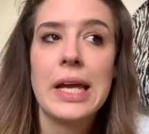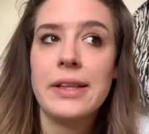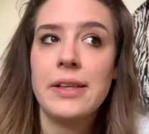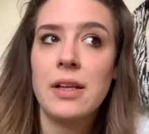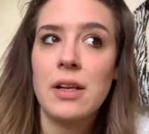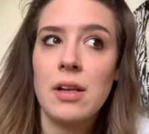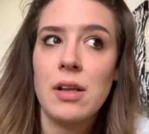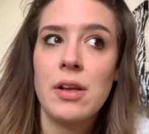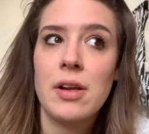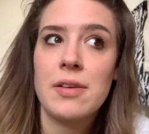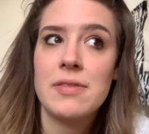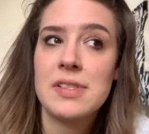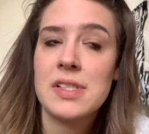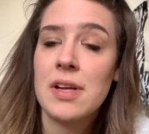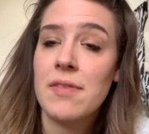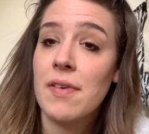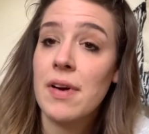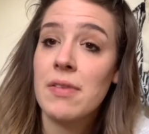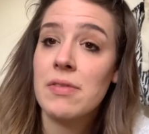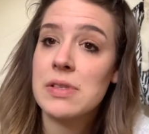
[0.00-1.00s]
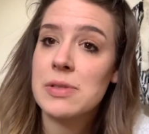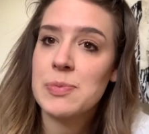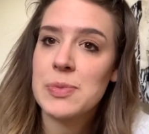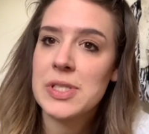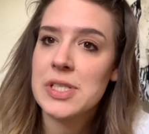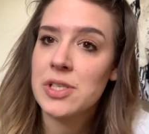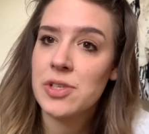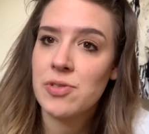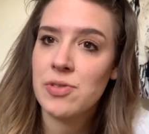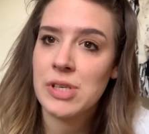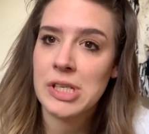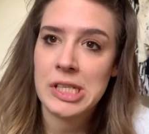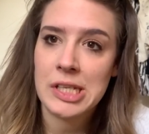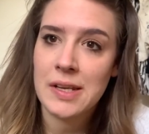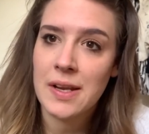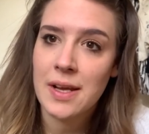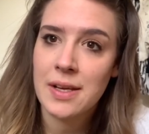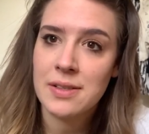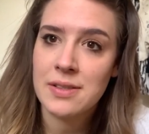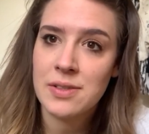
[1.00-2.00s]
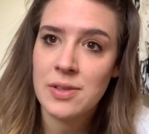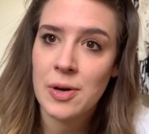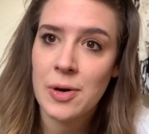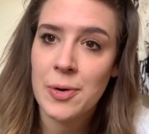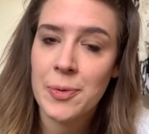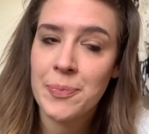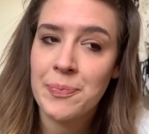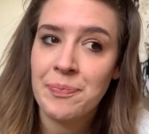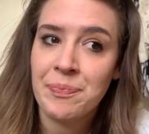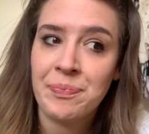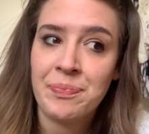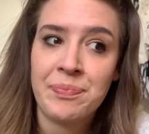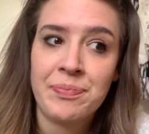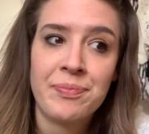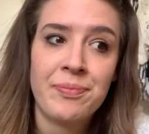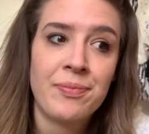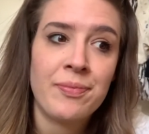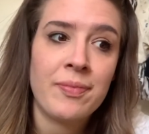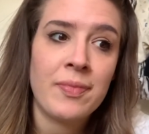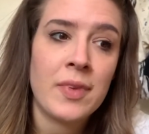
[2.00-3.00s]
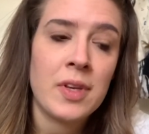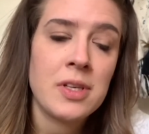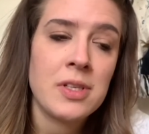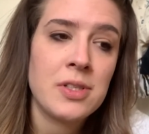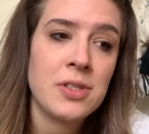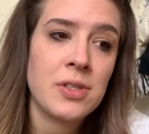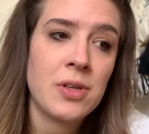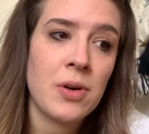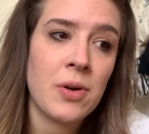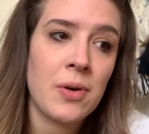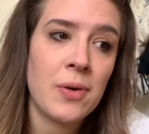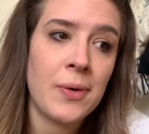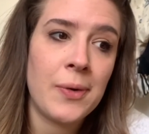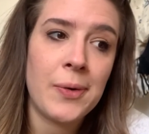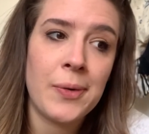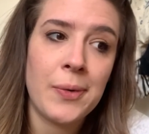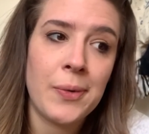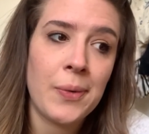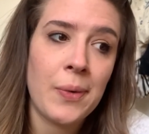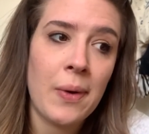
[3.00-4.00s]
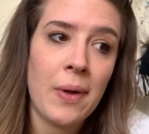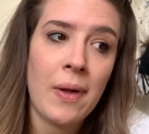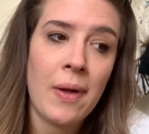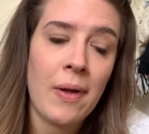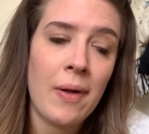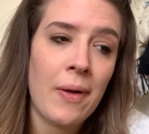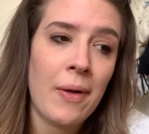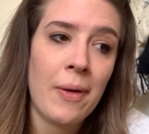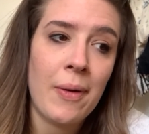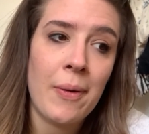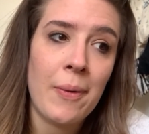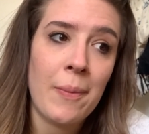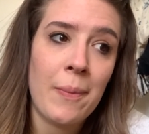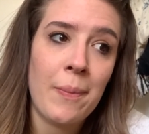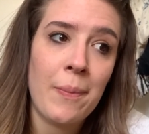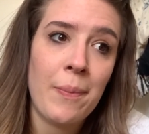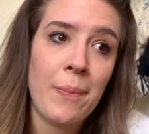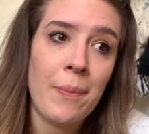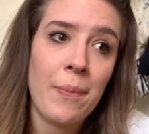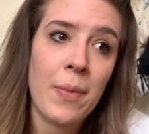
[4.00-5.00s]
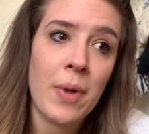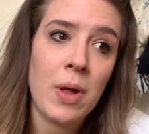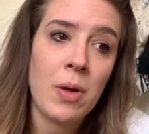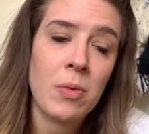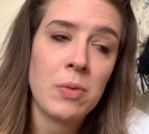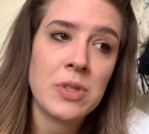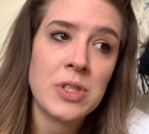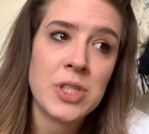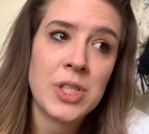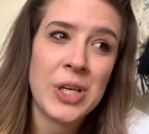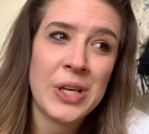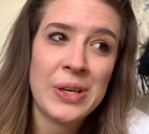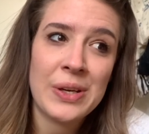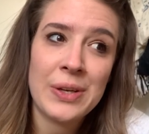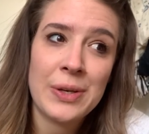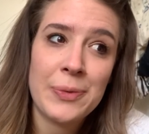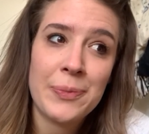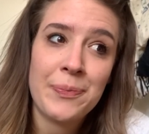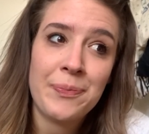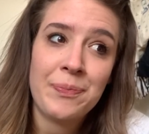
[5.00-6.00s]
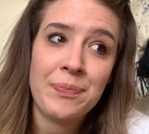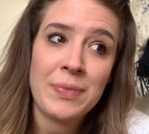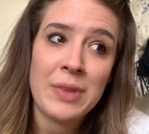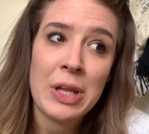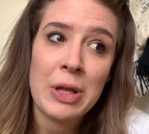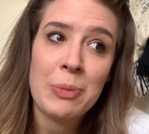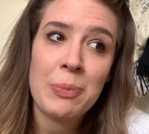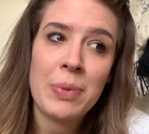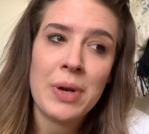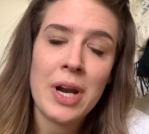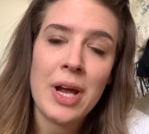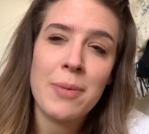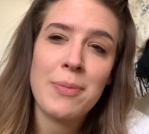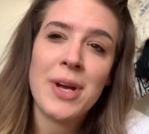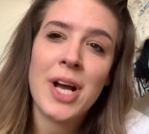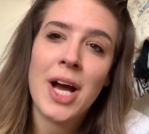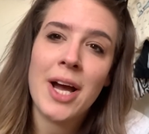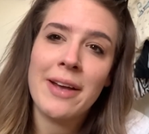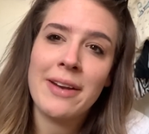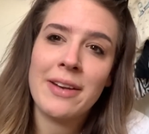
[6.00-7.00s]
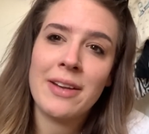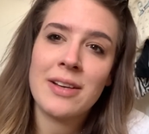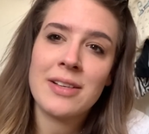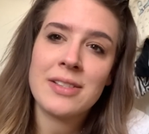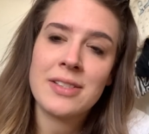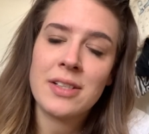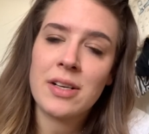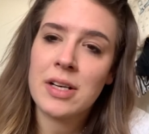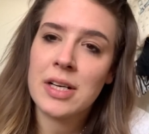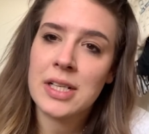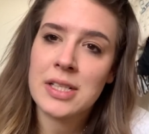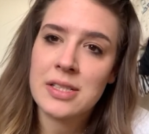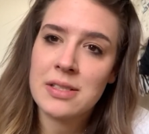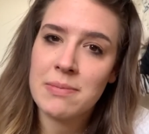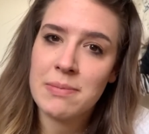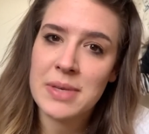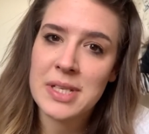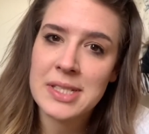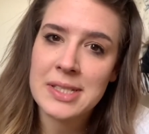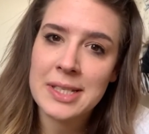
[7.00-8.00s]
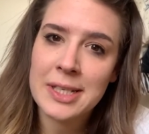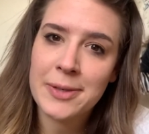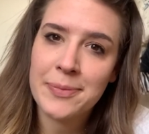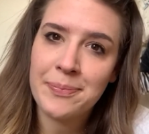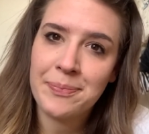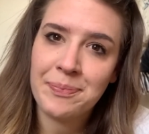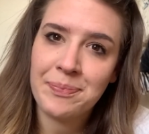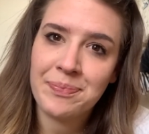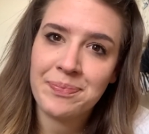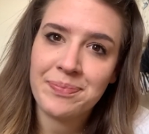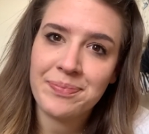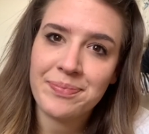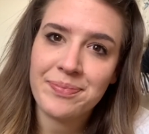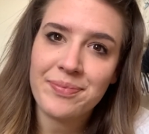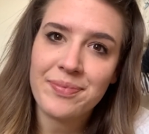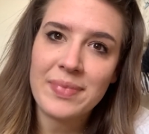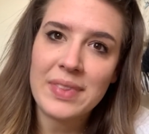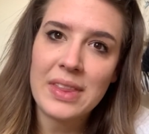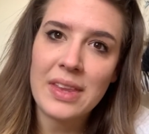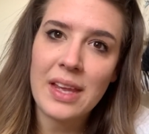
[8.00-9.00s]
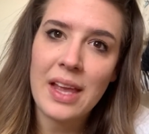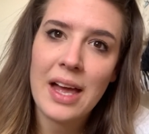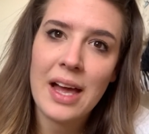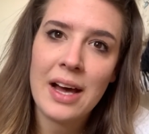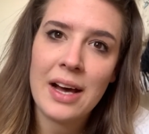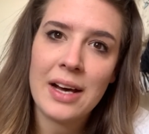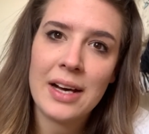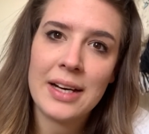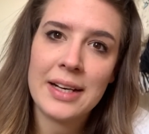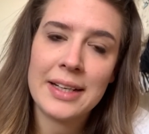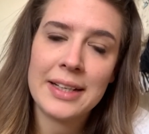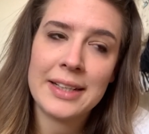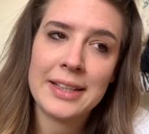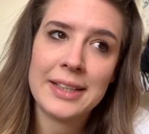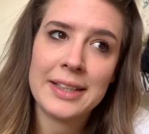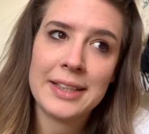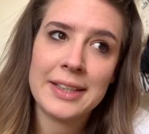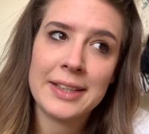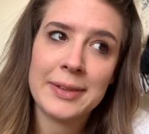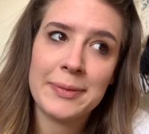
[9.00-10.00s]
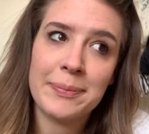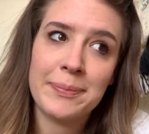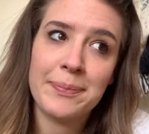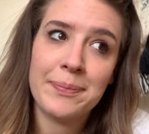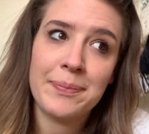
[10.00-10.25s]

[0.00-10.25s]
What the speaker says: I did a lot of stuff, I was busy during the day, so it was good, but I'm kind of starting to miss it. I